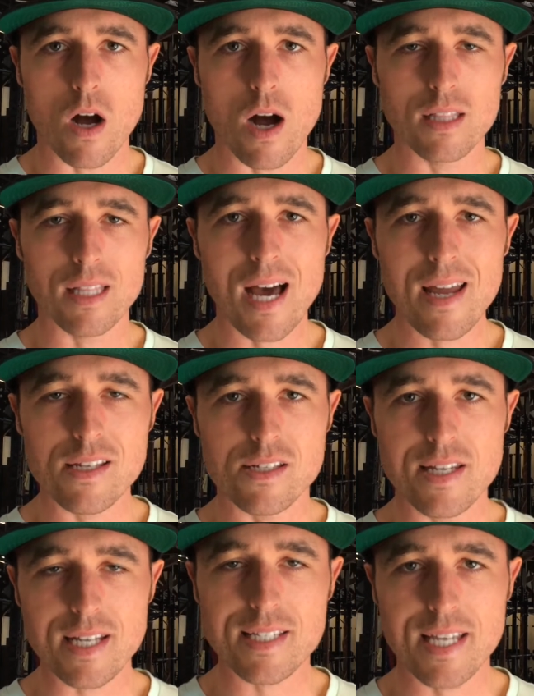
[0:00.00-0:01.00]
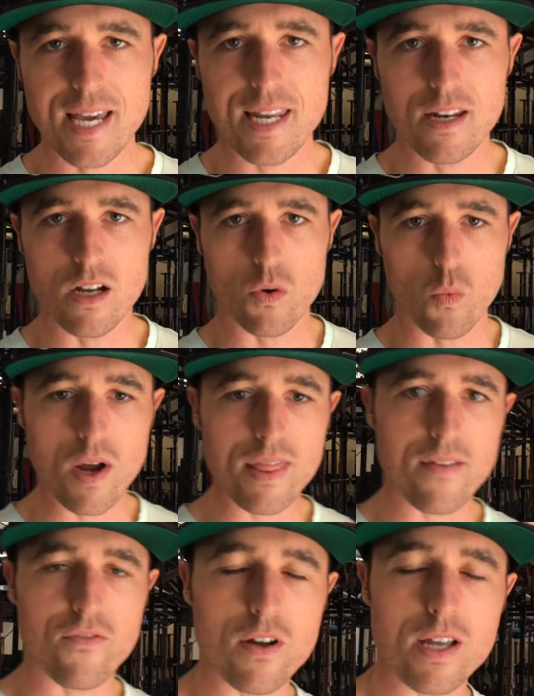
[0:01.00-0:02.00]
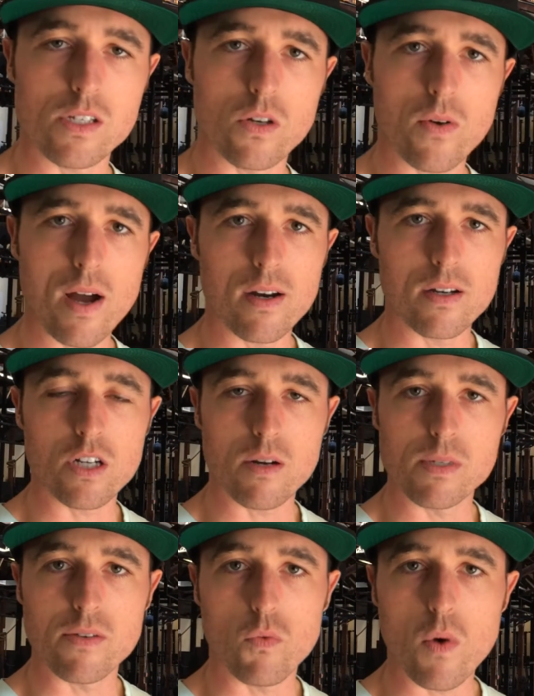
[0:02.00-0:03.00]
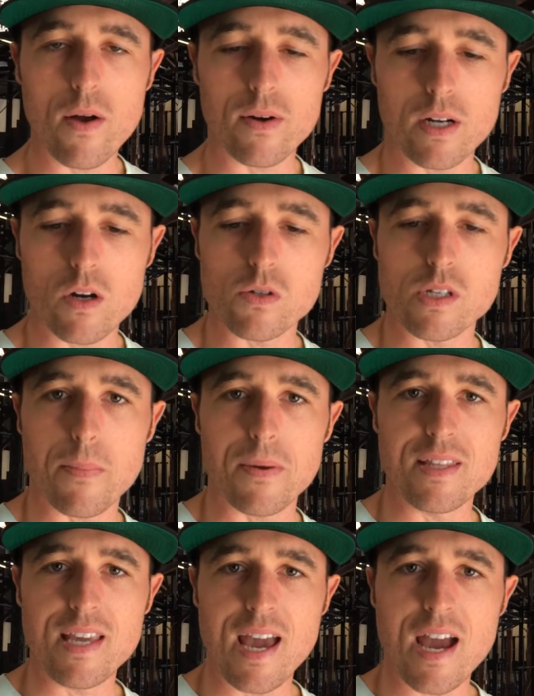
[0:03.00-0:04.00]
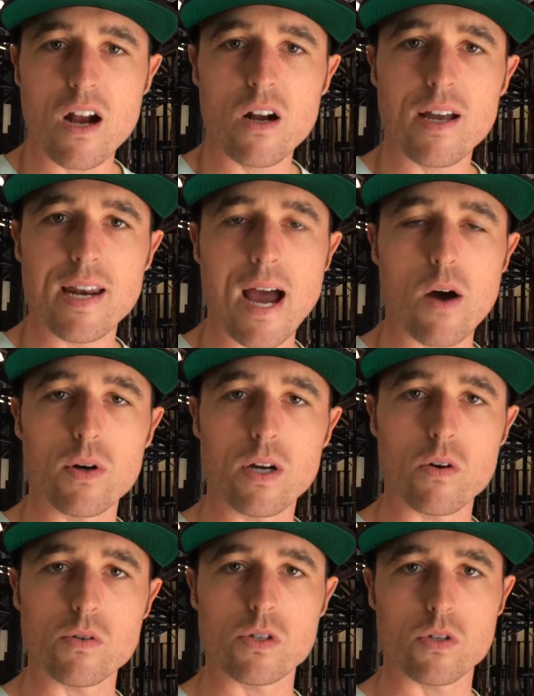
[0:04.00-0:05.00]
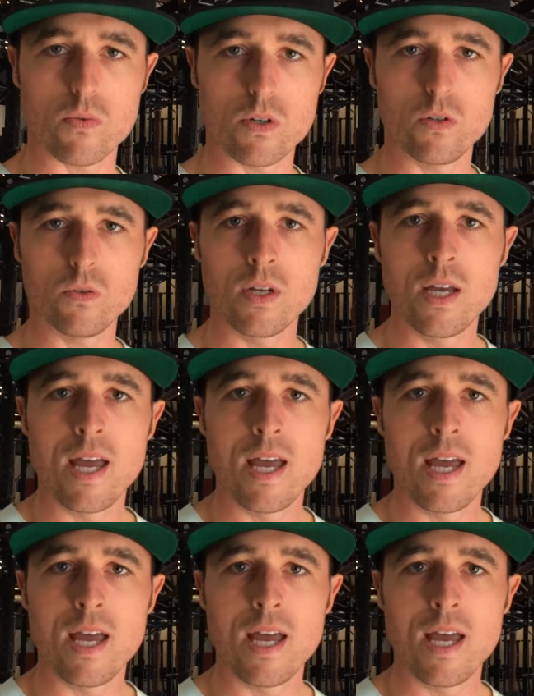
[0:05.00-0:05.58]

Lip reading: a lot is dictated on where that foot hits the ground in terms of where it goes up in the air and how it goes through.